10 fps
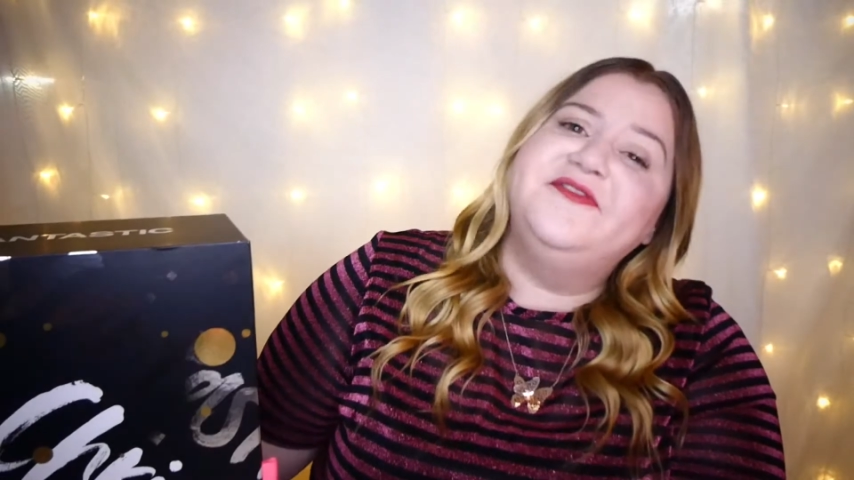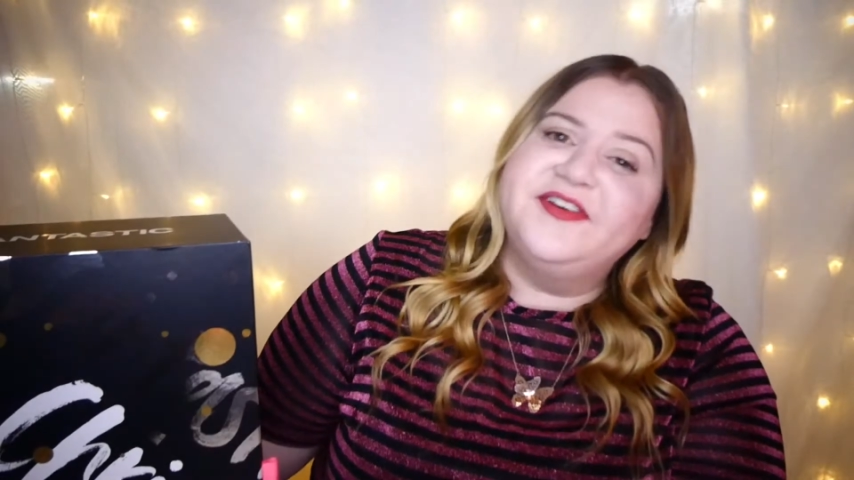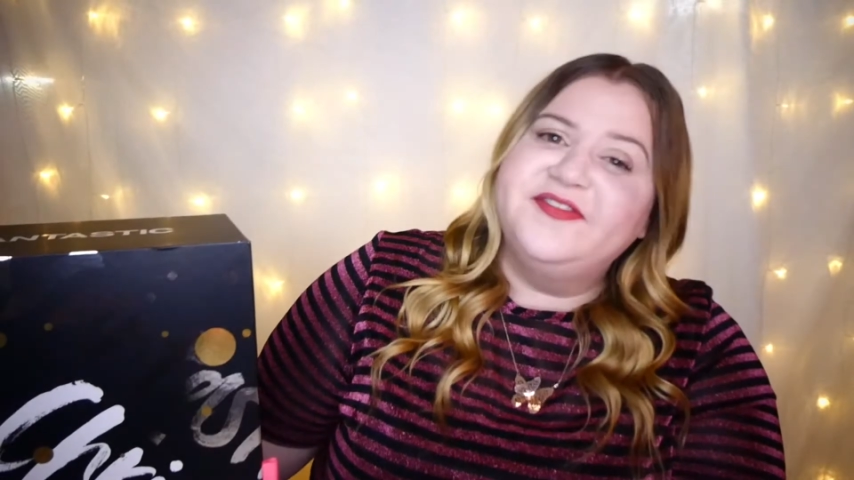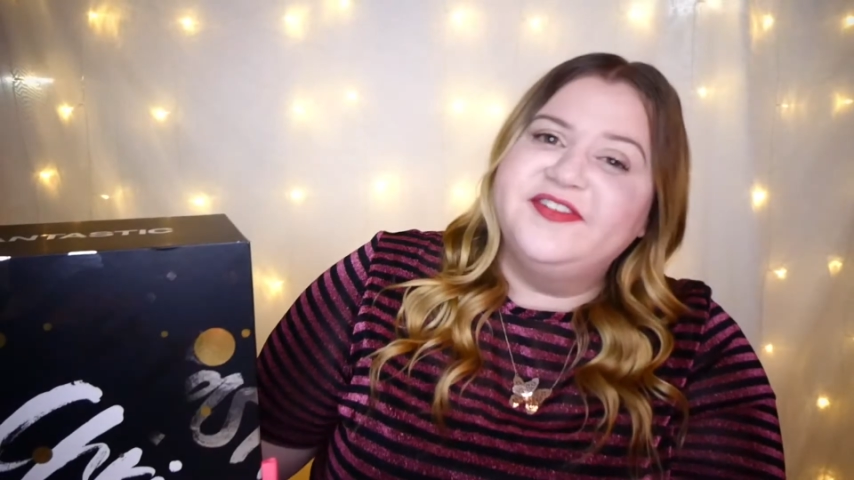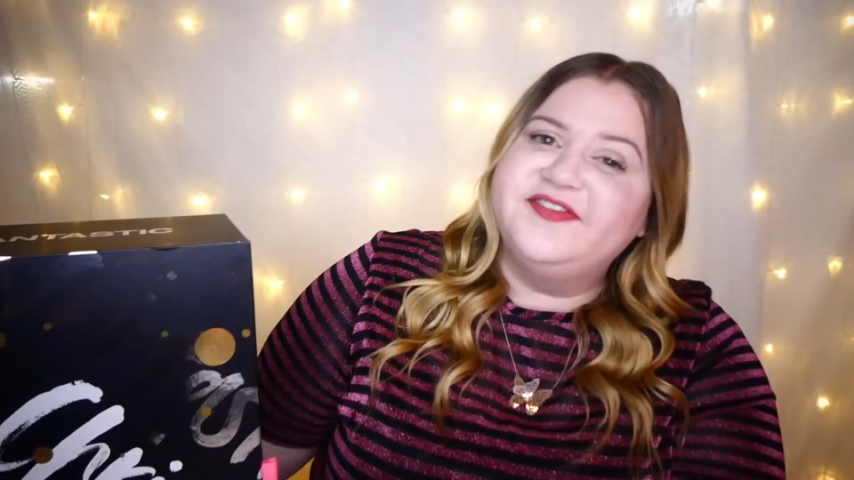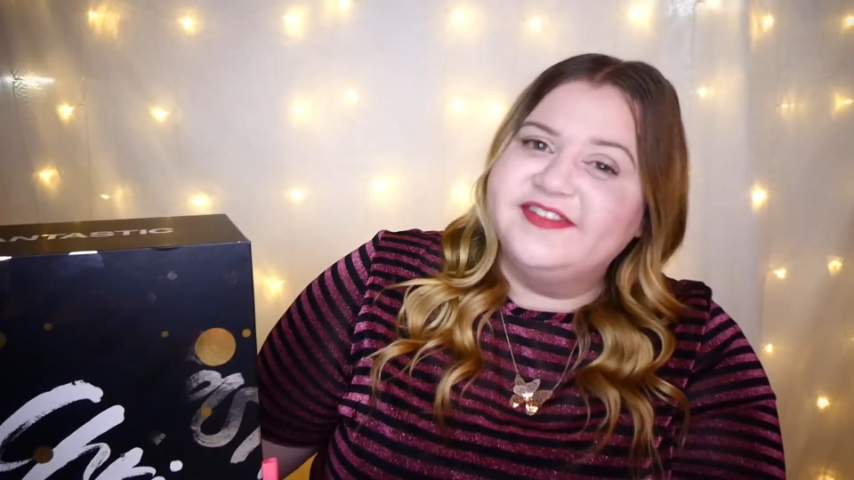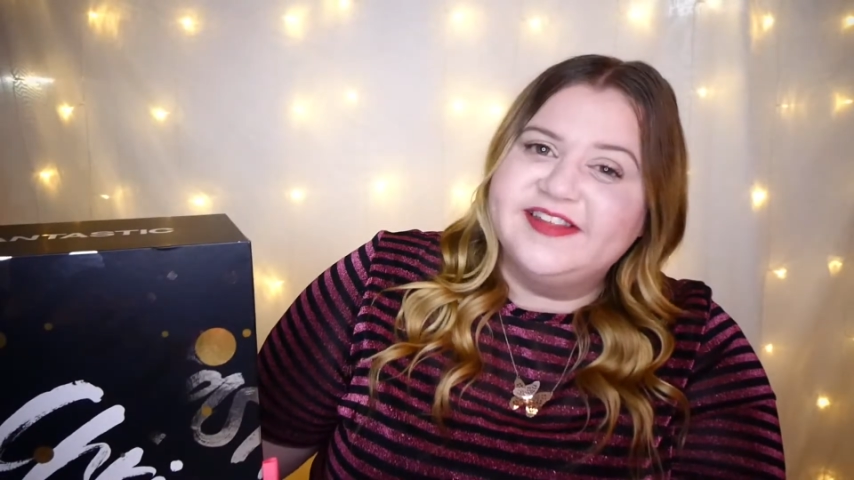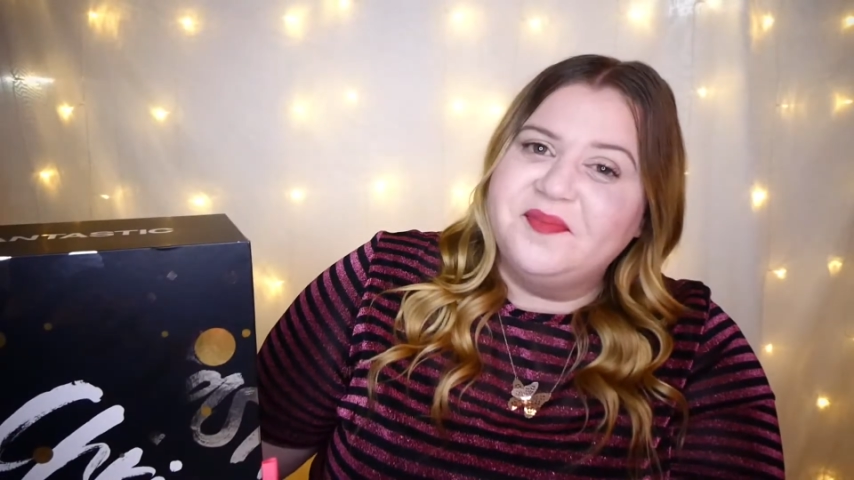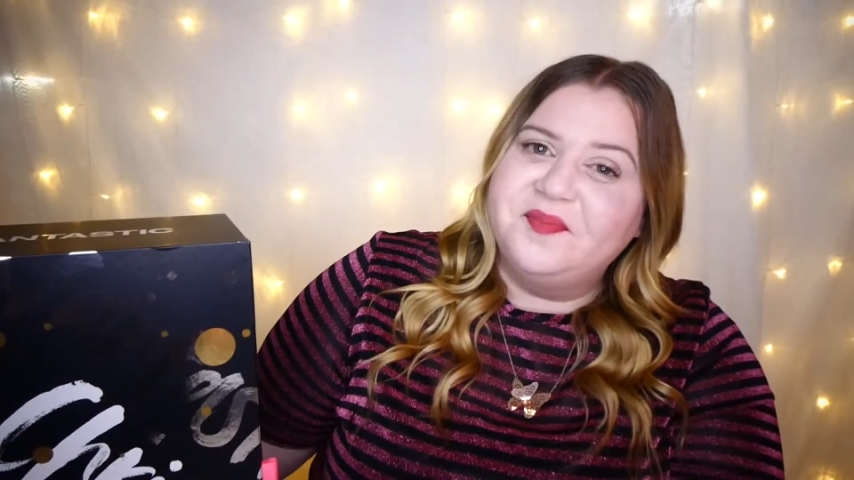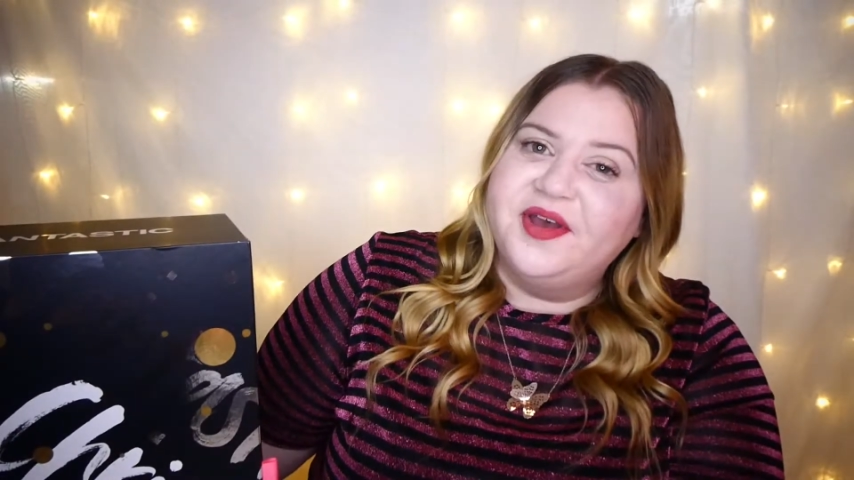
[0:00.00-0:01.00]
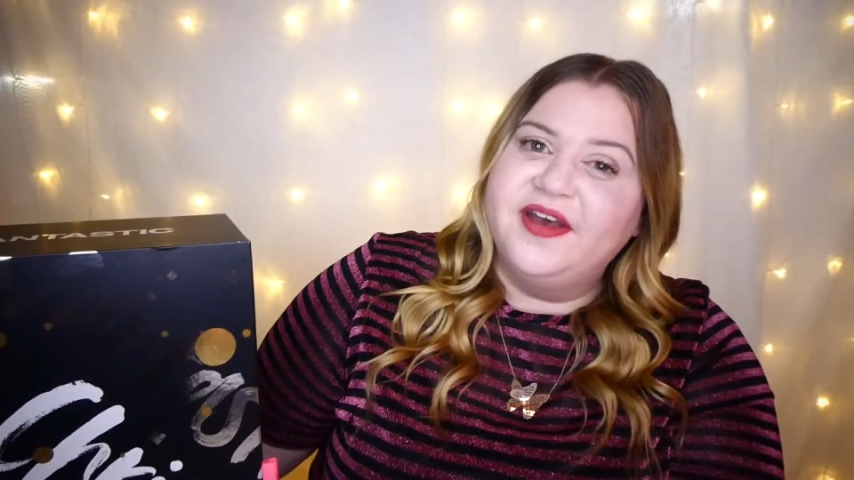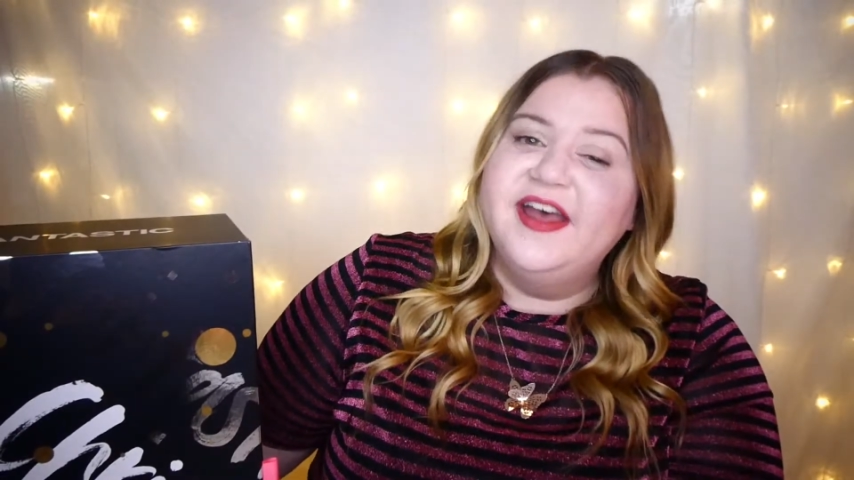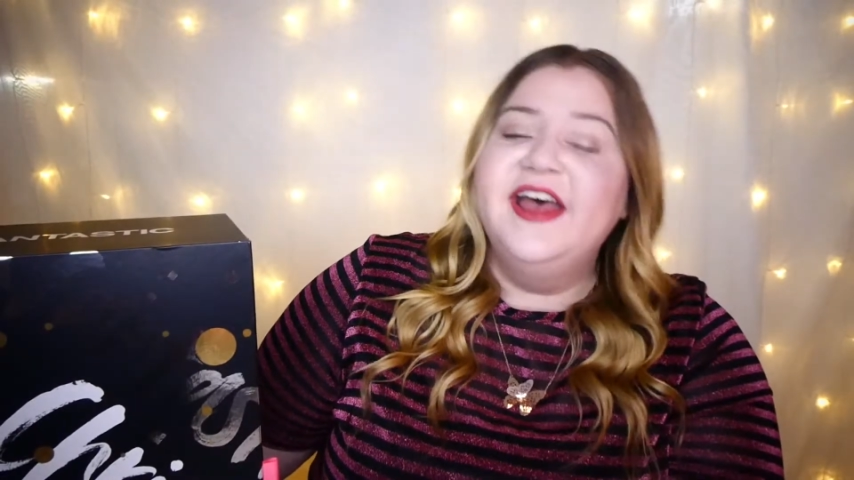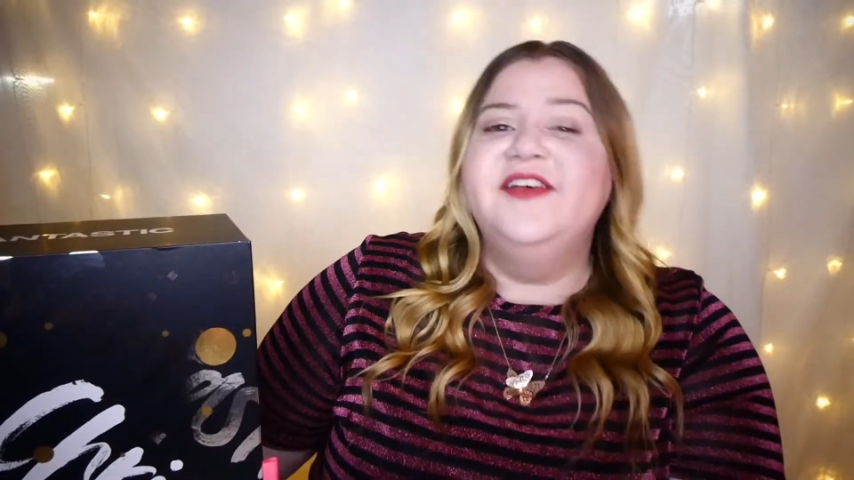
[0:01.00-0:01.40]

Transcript: 5th of December,